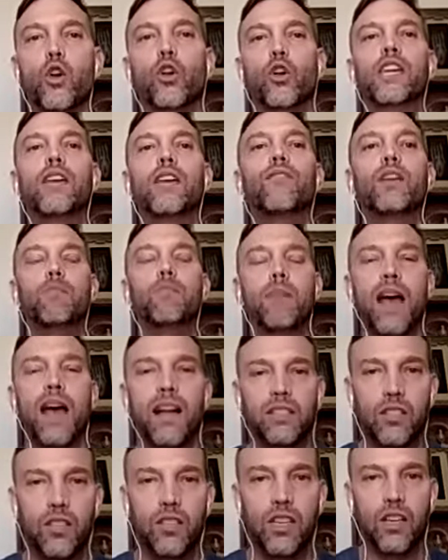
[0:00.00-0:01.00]
giving back
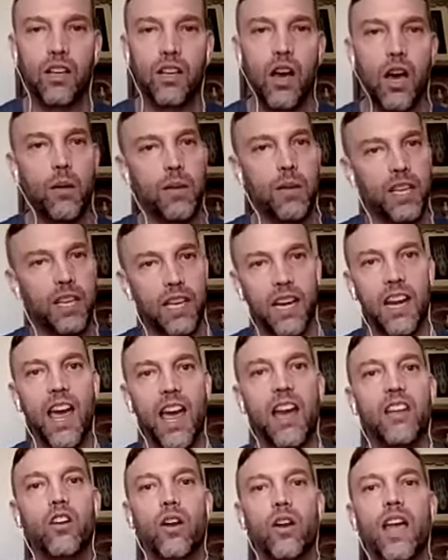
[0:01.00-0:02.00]
to the economy get it out of
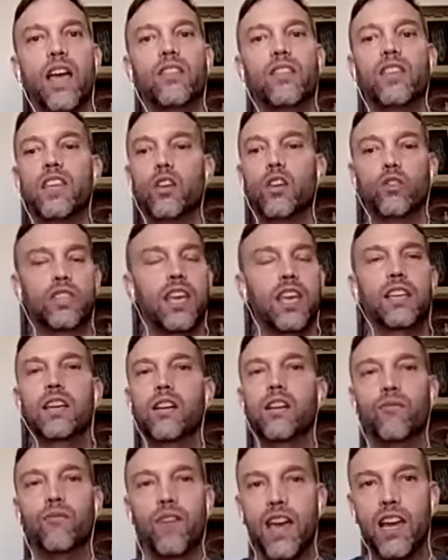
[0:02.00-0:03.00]
your head that you're taking
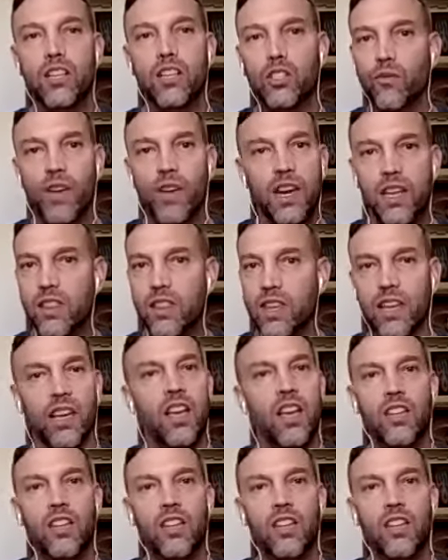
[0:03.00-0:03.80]
advantage of anything